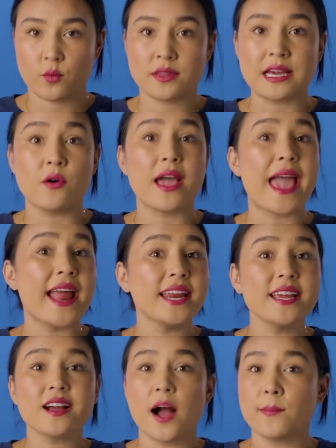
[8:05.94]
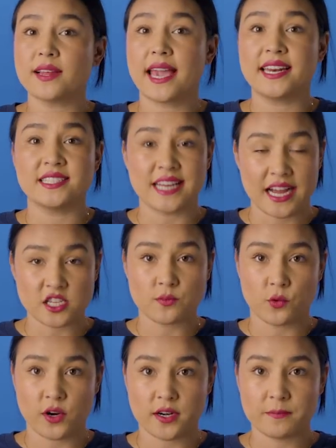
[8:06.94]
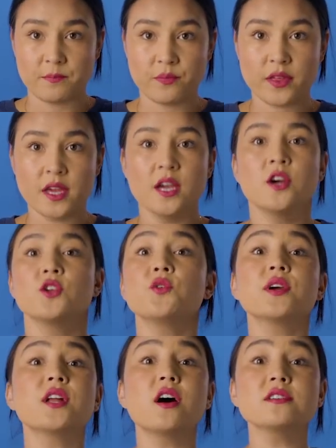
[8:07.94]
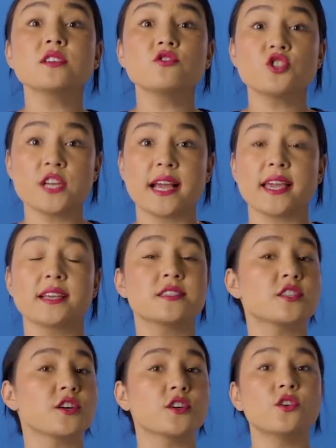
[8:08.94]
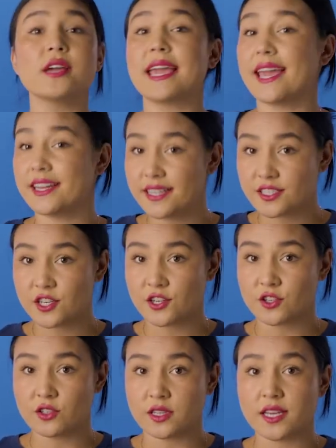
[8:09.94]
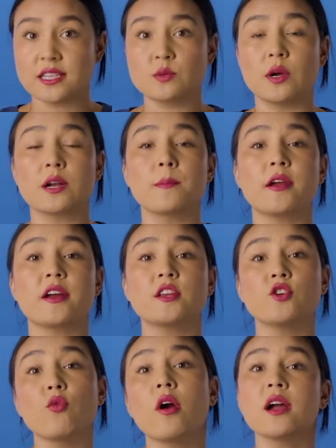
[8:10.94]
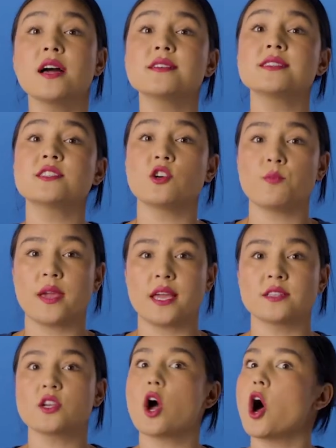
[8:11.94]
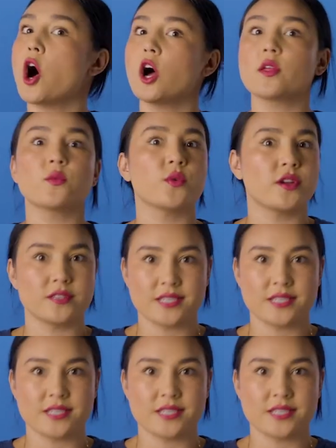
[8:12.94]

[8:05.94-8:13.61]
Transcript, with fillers: without any complicated dashboard. You can also check external and internal links while comparing URLs and domains all in real